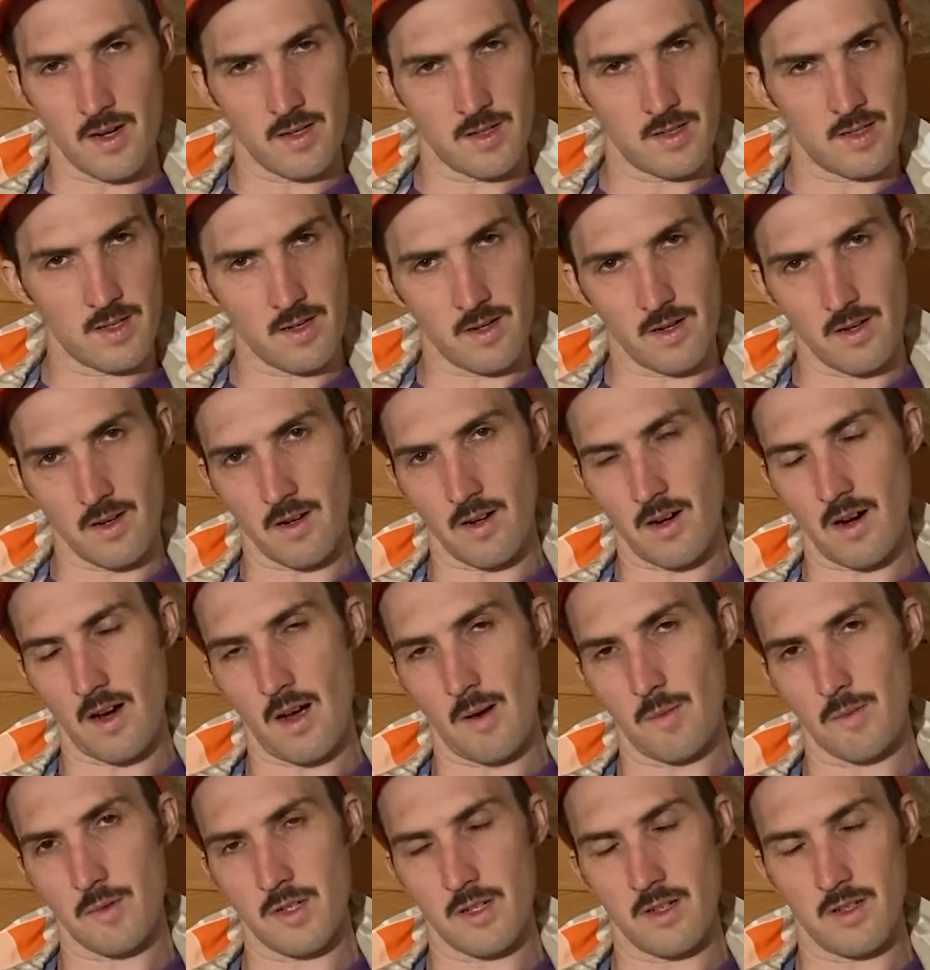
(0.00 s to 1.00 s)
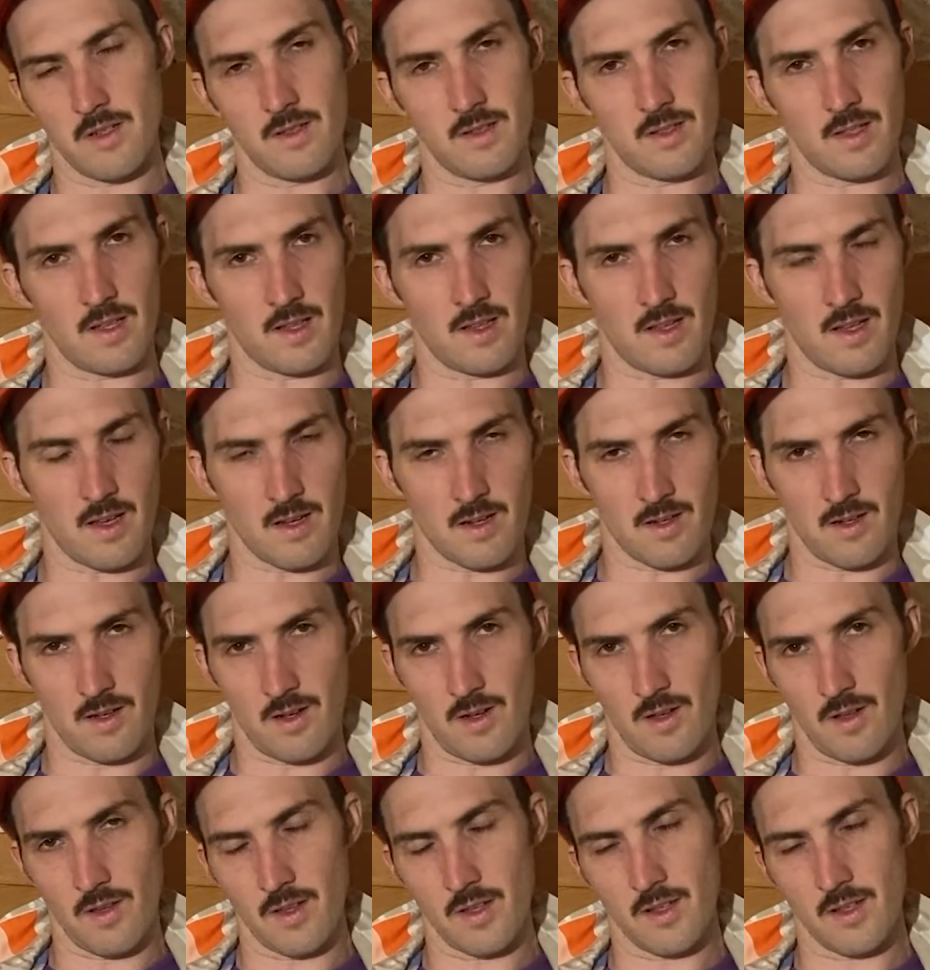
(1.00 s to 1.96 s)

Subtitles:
interior options and like all